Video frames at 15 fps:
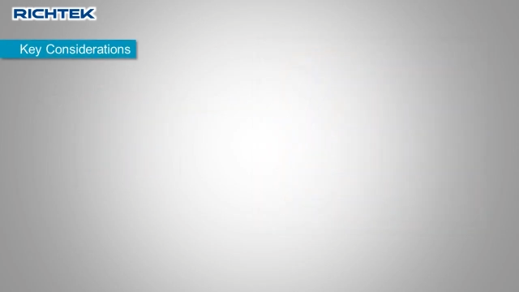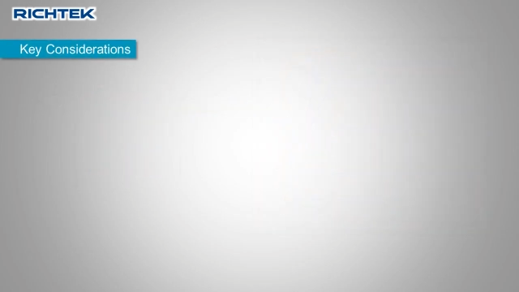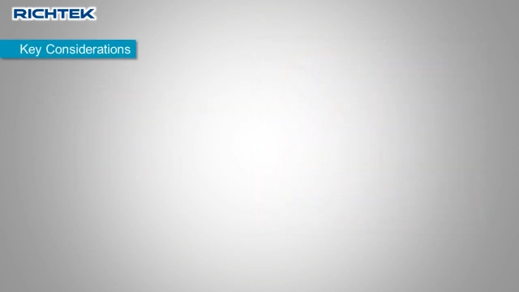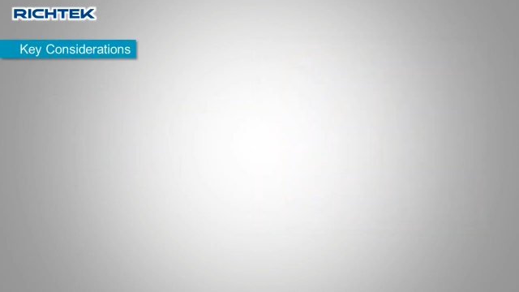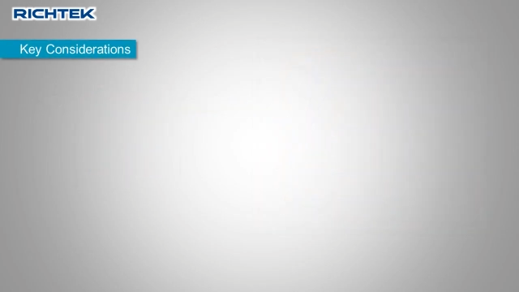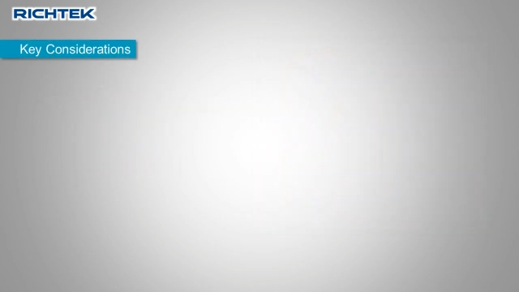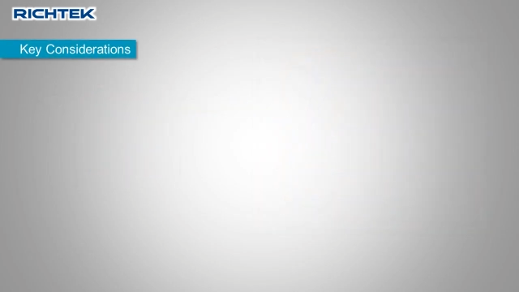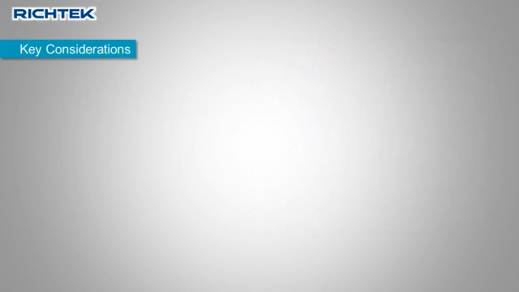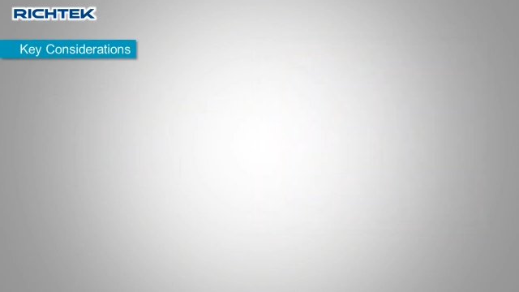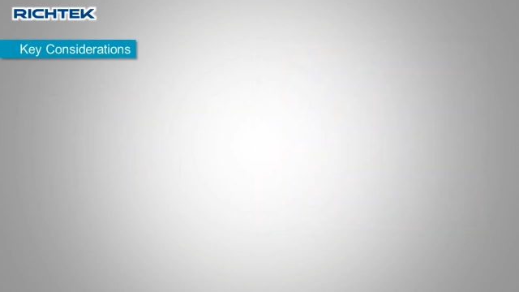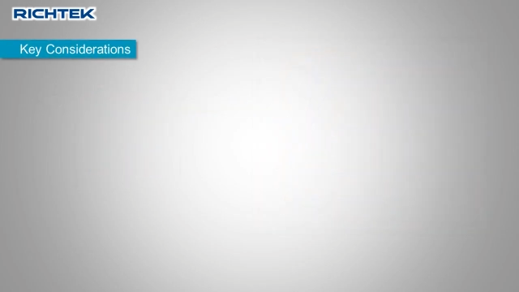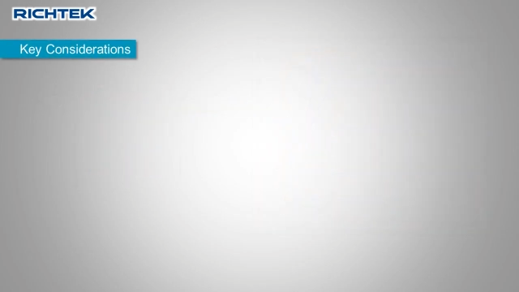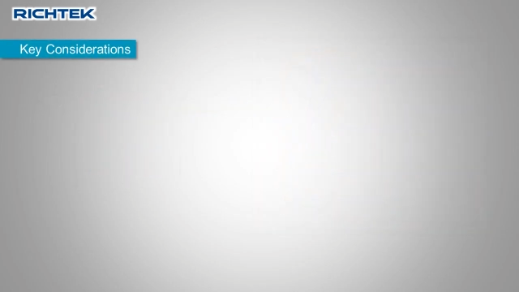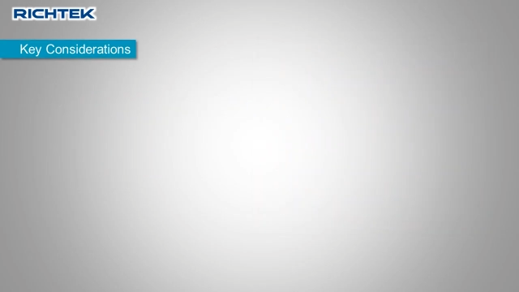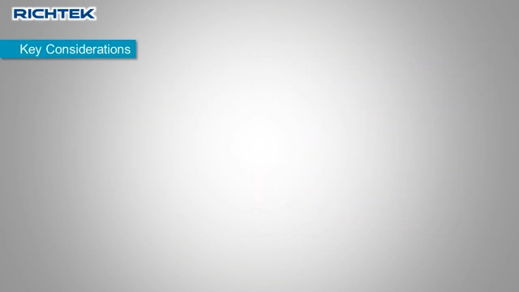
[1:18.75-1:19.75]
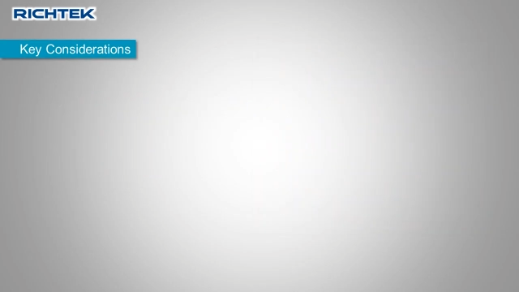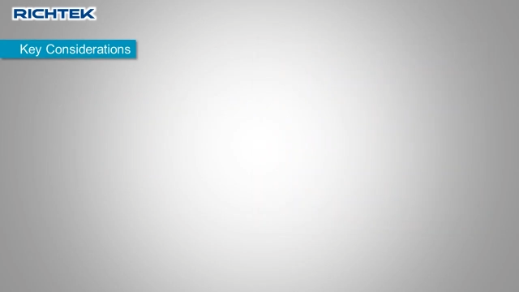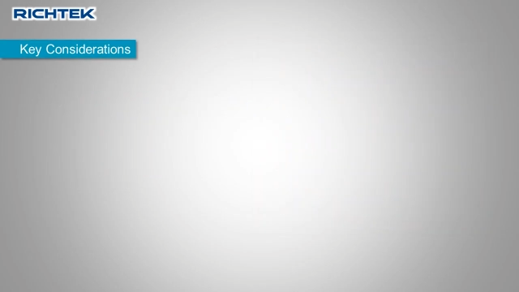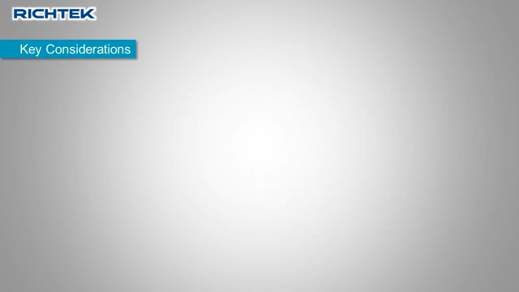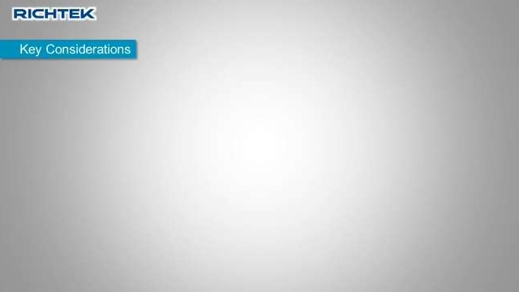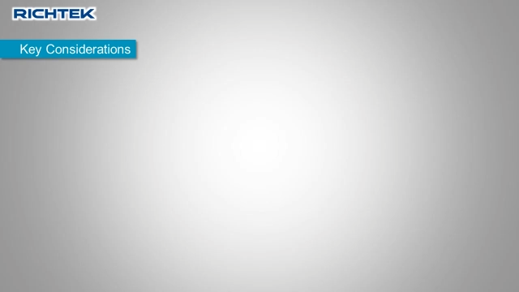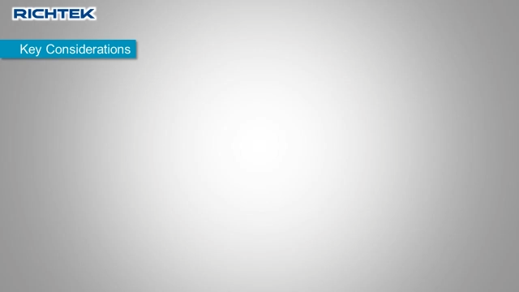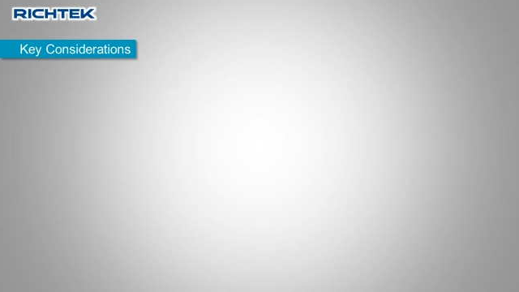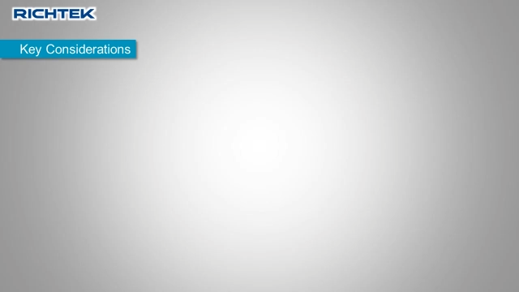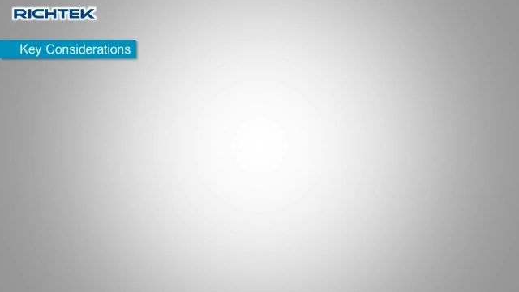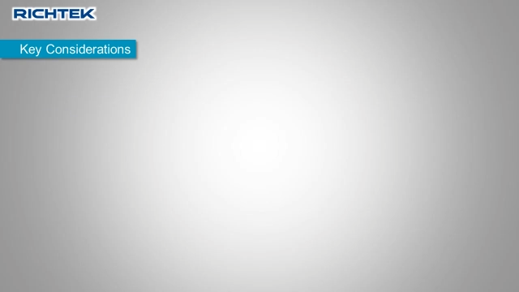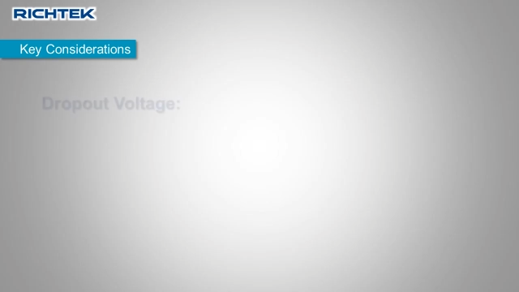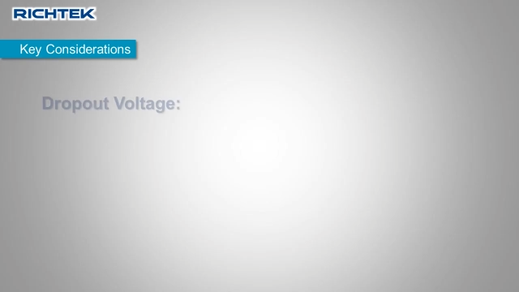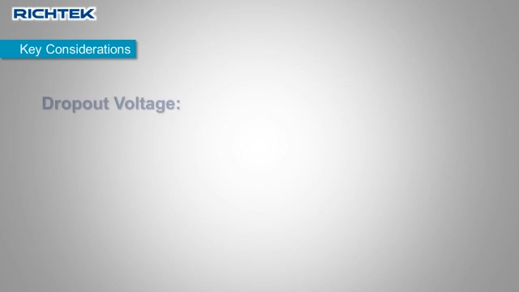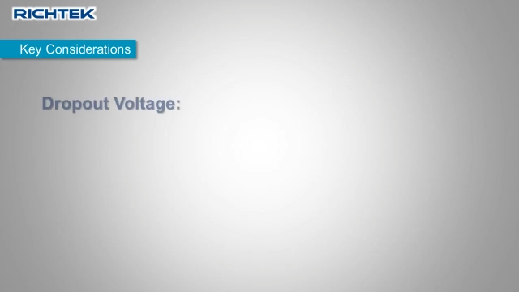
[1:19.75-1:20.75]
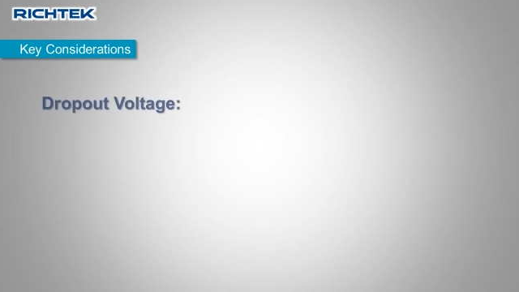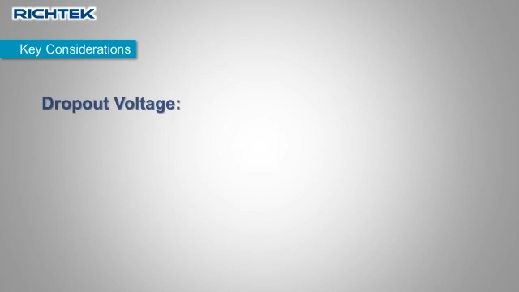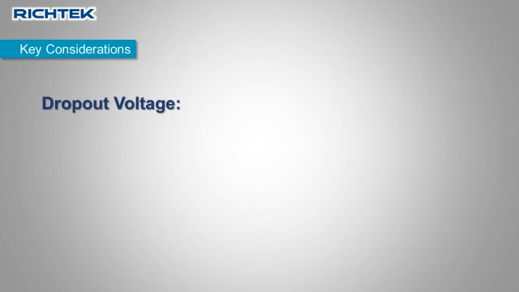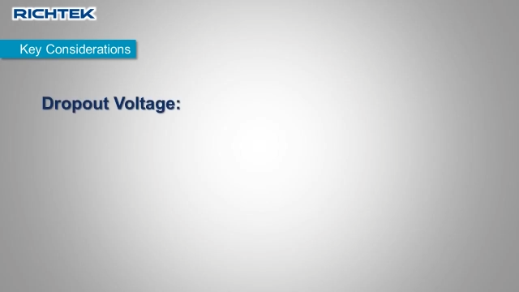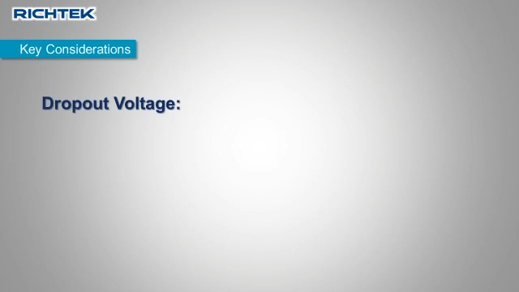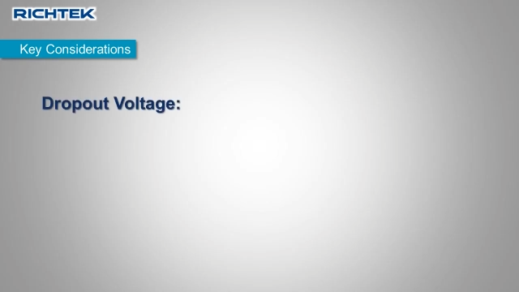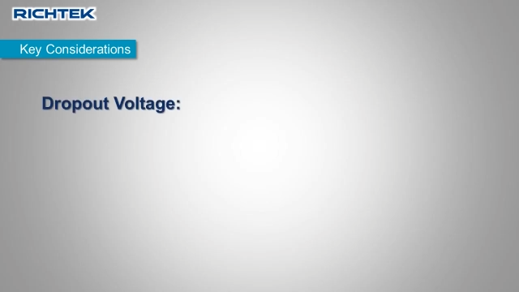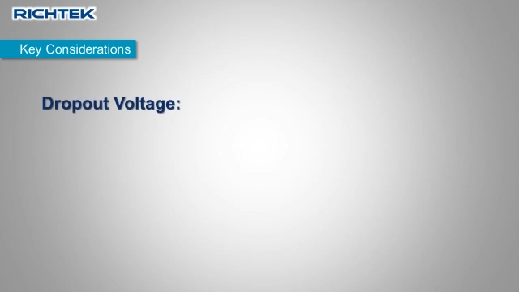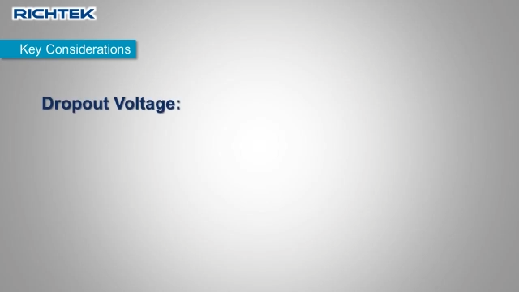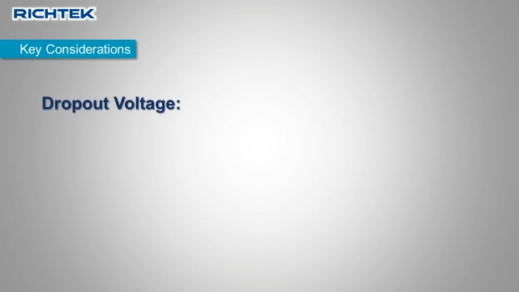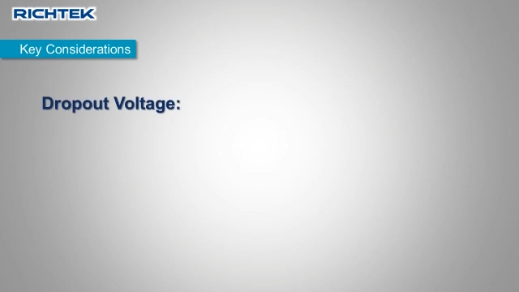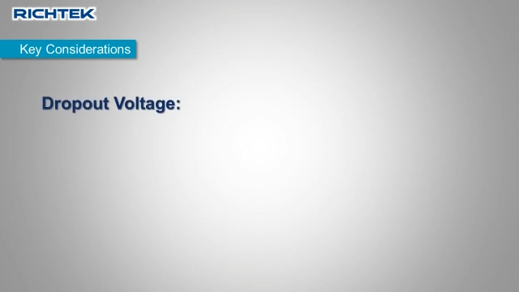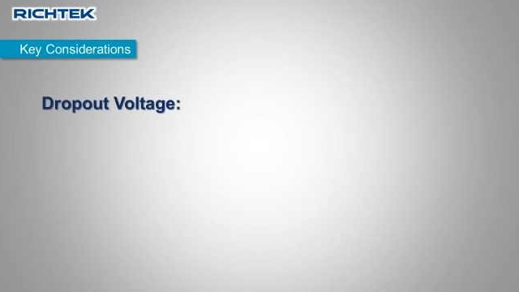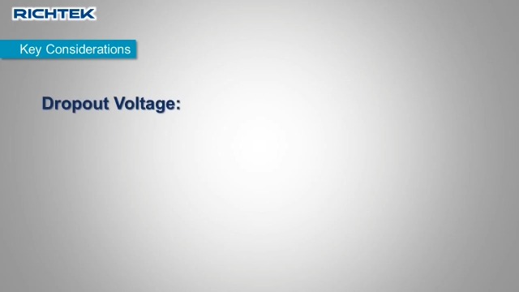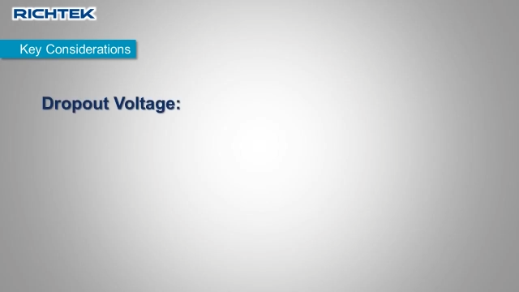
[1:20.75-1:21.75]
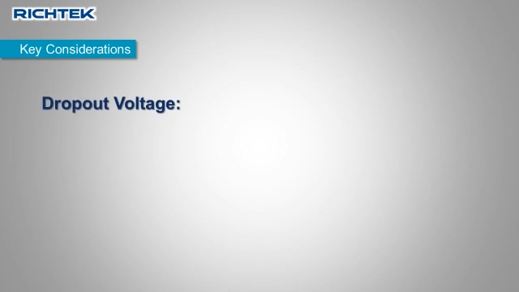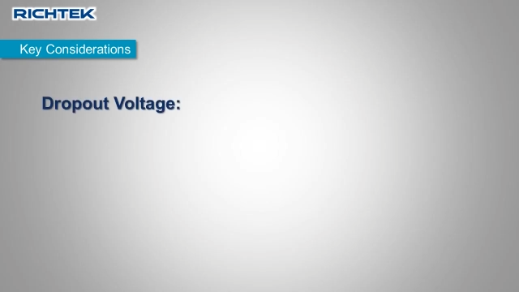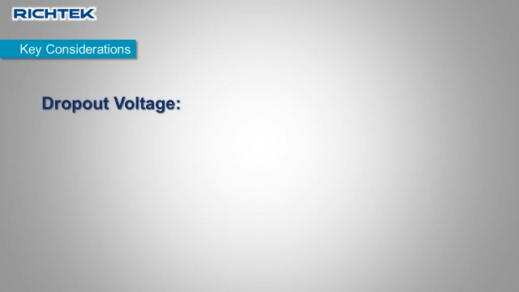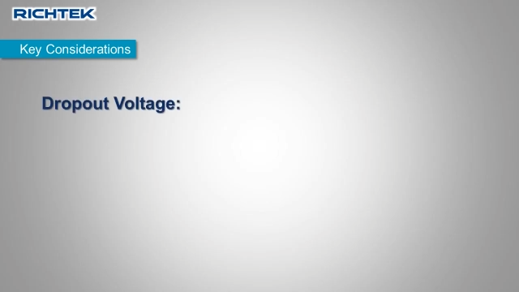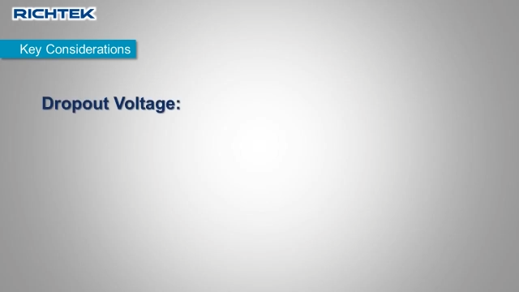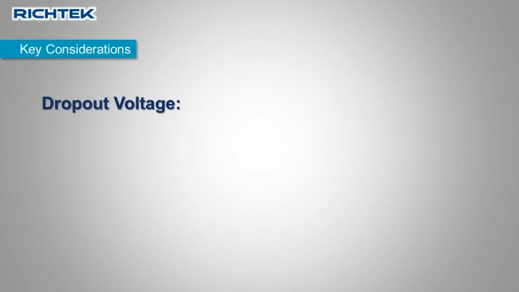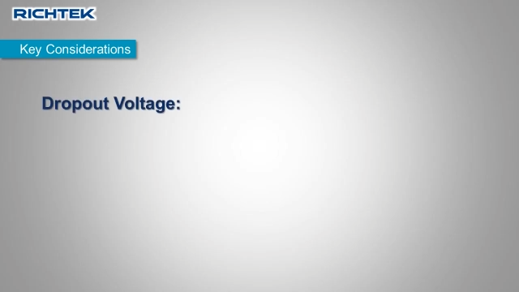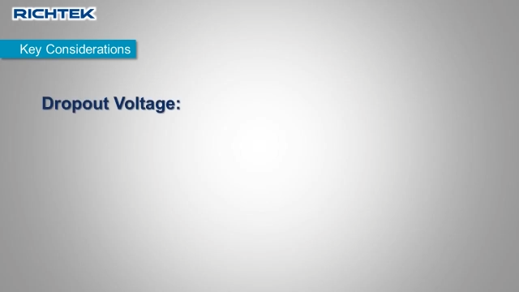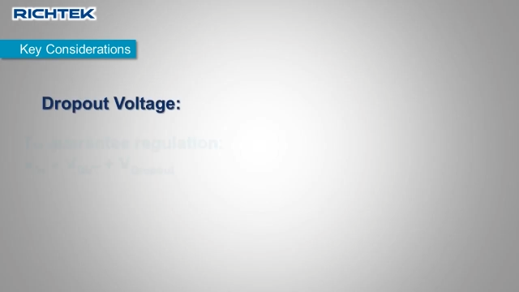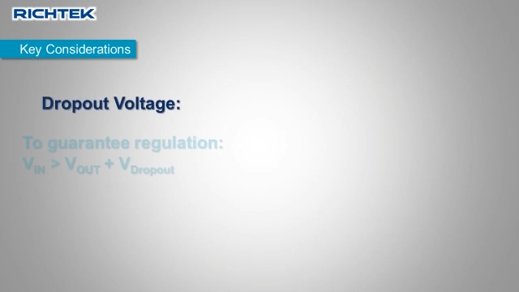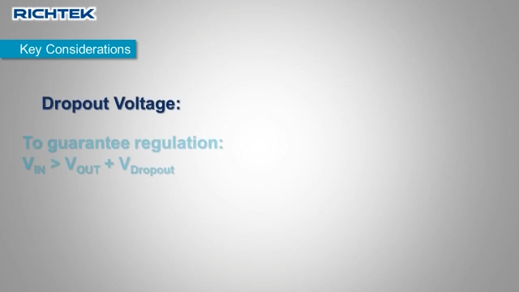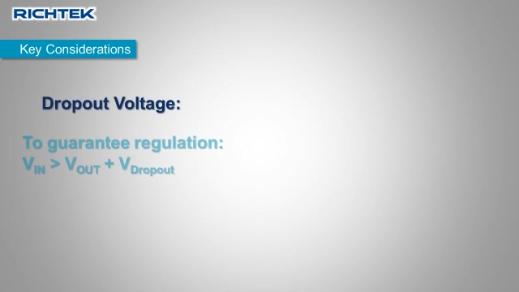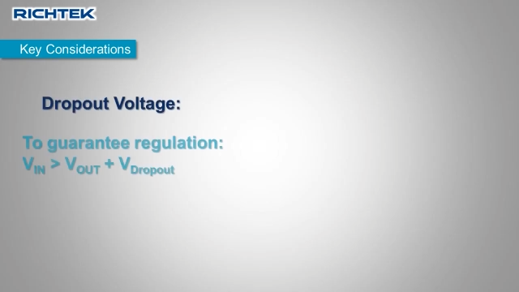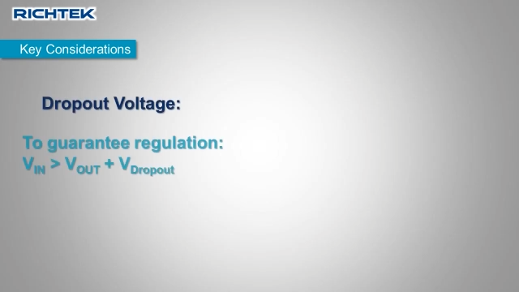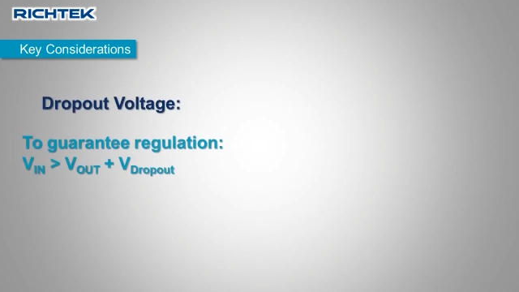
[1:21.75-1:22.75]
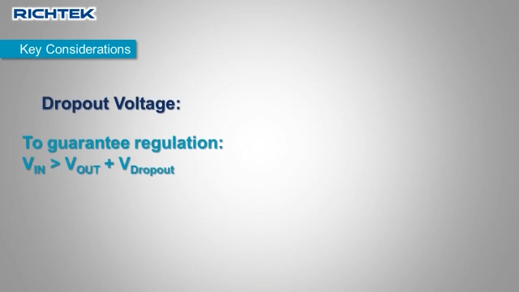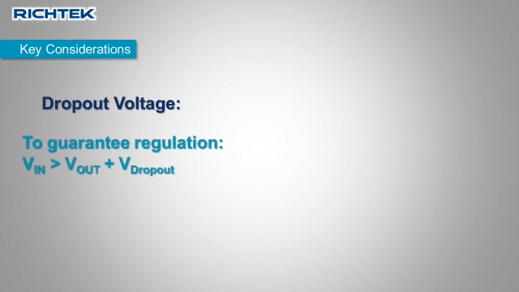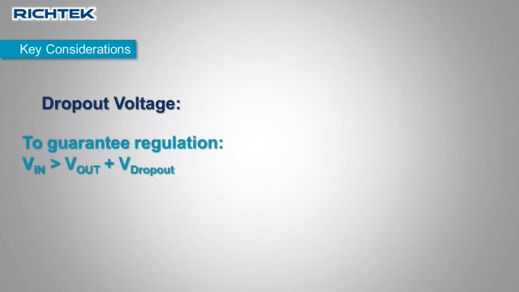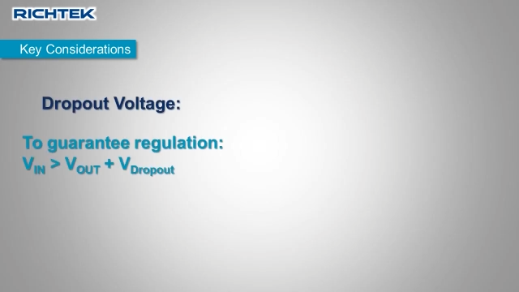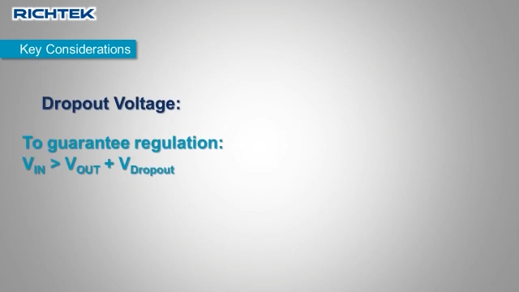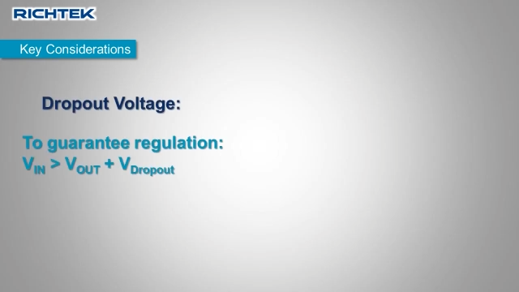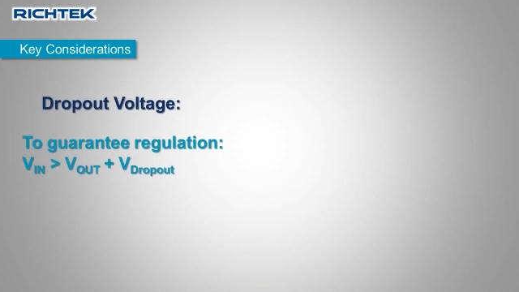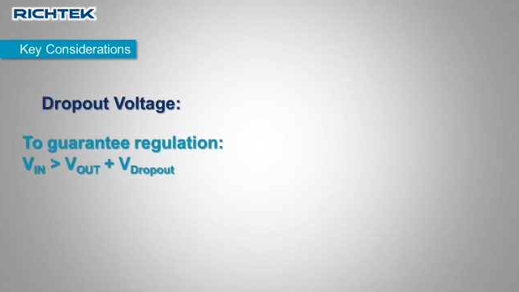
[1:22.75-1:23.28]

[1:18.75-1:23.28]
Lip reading: No face is visible, so there are no lips to read.